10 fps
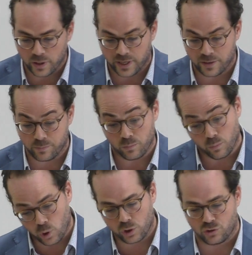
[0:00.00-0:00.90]
get
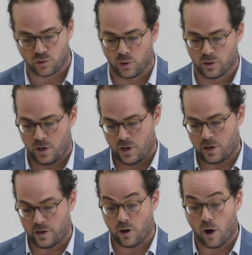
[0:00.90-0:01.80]
more control
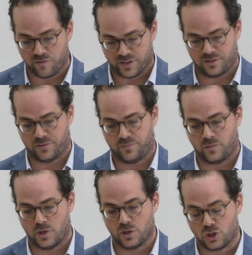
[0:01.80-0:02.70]
of it.
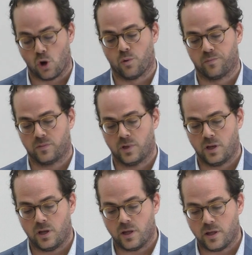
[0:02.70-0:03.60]
So
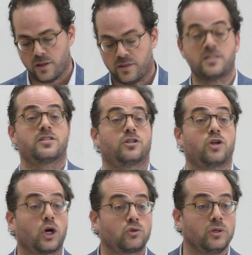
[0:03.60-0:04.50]
this is a
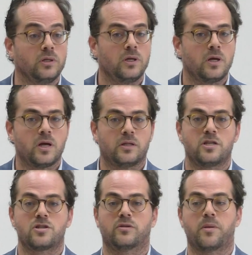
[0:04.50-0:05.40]
doctrine.
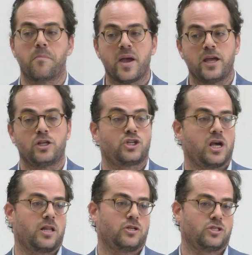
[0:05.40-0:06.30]
These are the main
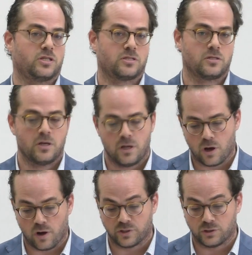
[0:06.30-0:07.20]
challenges
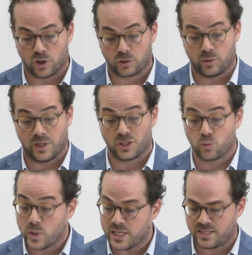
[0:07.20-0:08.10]
of the doctrine as
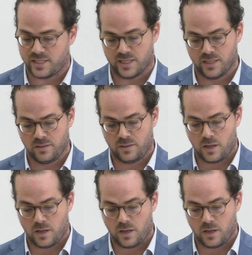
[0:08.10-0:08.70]
we see it.